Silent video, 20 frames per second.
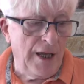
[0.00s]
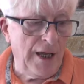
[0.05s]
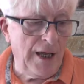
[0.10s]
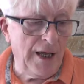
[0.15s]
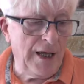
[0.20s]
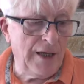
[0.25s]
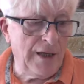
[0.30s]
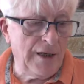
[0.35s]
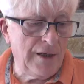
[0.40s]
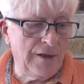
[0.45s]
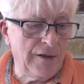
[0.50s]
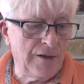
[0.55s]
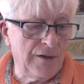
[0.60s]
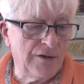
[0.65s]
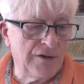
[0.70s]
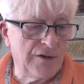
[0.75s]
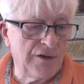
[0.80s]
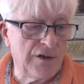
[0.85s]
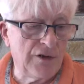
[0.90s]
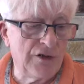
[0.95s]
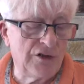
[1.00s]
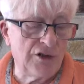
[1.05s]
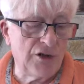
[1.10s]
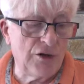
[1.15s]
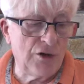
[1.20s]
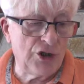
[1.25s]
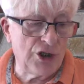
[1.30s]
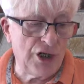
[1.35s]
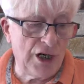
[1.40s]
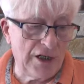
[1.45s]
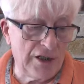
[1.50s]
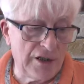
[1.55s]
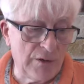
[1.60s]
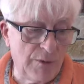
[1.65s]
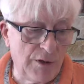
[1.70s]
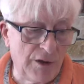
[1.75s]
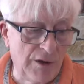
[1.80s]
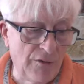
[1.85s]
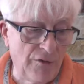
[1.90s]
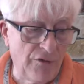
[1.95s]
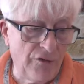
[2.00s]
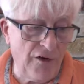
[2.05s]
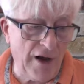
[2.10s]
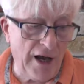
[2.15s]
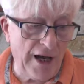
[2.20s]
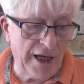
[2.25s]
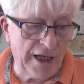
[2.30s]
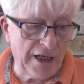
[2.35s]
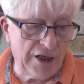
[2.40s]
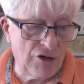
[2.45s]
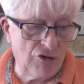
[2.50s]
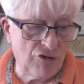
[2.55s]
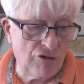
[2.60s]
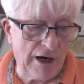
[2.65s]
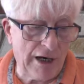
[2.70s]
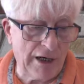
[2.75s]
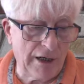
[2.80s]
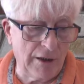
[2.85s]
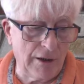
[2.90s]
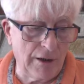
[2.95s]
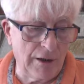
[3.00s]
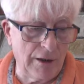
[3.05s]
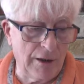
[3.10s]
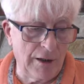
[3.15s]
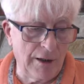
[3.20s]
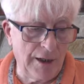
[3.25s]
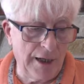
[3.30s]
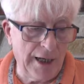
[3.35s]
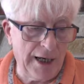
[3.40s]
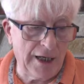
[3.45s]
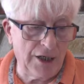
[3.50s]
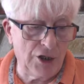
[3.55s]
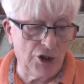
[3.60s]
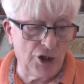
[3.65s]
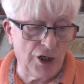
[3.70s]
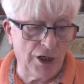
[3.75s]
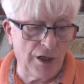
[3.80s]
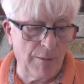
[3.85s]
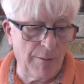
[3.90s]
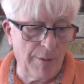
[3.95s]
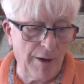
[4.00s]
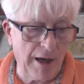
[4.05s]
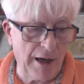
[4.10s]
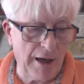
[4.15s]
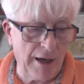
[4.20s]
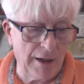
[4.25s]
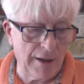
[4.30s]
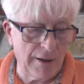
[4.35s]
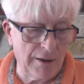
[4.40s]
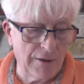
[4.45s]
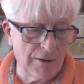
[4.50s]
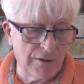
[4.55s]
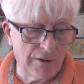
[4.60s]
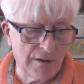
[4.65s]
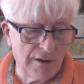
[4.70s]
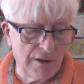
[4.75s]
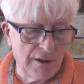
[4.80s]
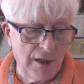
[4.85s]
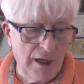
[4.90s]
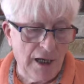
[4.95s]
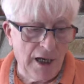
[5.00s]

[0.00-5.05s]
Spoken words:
is associated with the fire dragon, Ajikapat,